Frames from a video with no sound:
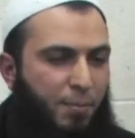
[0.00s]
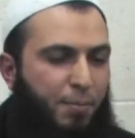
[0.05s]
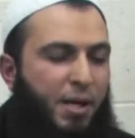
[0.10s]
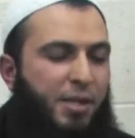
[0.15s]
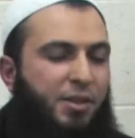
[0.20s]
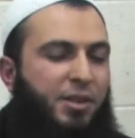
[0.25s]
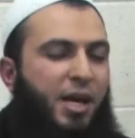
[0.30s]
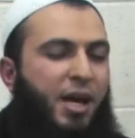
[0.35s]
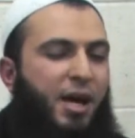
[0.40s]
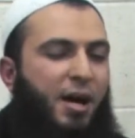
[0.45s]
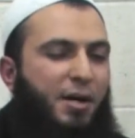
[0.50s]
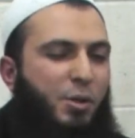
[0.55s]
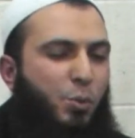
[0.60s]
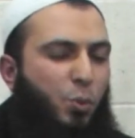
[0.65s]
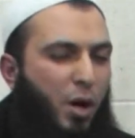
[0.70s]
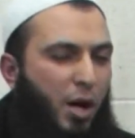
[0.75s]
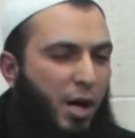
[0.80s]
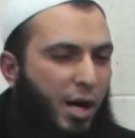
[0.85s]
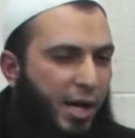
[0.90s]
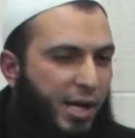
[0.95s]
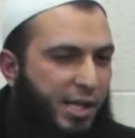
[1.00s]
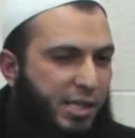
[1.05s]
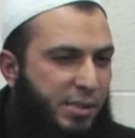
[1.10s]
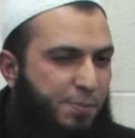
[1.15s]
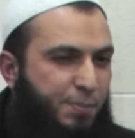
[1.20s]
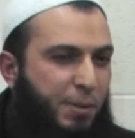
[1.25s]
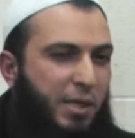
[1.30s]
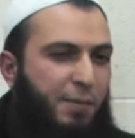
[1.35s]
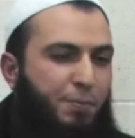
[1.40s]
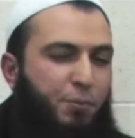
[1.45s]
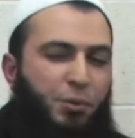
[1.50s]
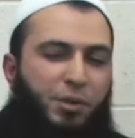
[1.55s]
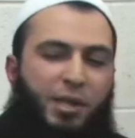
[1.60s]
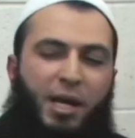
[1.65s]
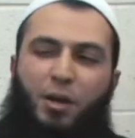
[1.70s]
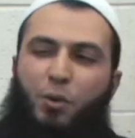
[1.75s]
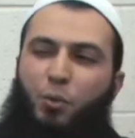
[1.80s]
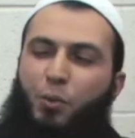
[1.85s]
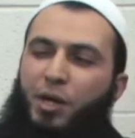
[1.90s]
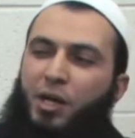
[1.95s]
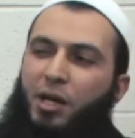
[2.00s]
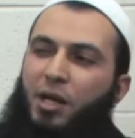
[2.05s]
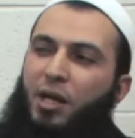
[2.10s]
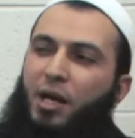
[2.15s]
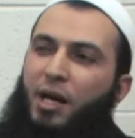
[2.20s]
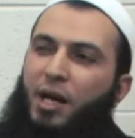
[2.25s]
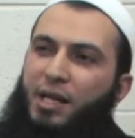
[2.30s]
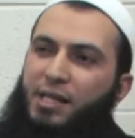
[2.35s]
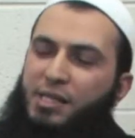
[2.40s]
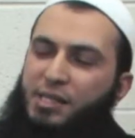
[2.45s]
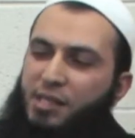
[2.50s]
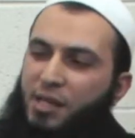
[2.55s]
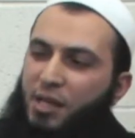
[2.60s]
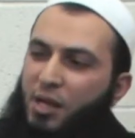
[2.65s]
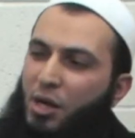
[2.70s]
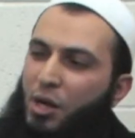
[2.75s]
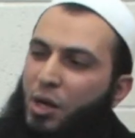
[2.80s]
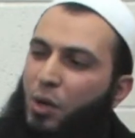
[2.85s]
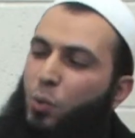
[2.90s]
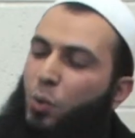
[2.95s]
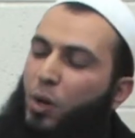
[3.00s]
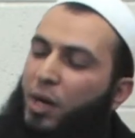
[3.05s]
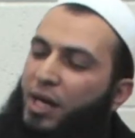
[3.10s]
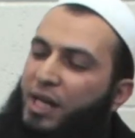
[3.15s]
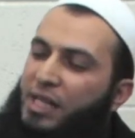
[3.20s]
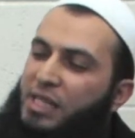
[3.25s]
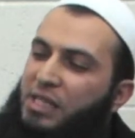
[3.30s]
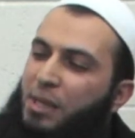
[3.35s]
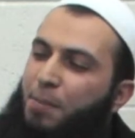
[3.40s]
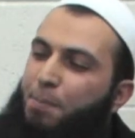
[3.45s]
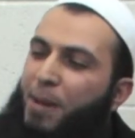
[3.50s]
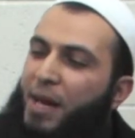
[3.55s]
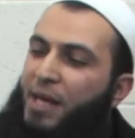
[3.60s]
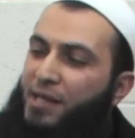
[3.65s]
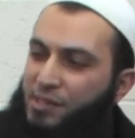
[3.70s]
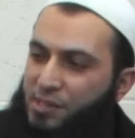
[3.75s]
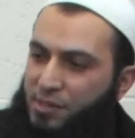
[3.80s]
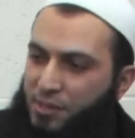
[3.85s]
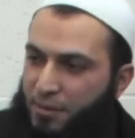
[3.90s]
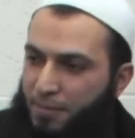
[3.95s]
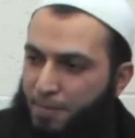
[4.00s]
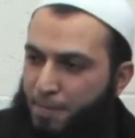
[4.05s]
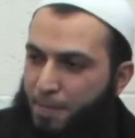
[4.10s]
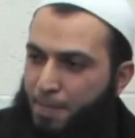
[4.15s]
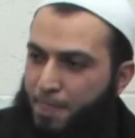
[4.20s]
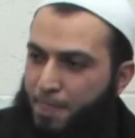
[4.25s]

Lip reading: But they are wise people, they realize what is the best.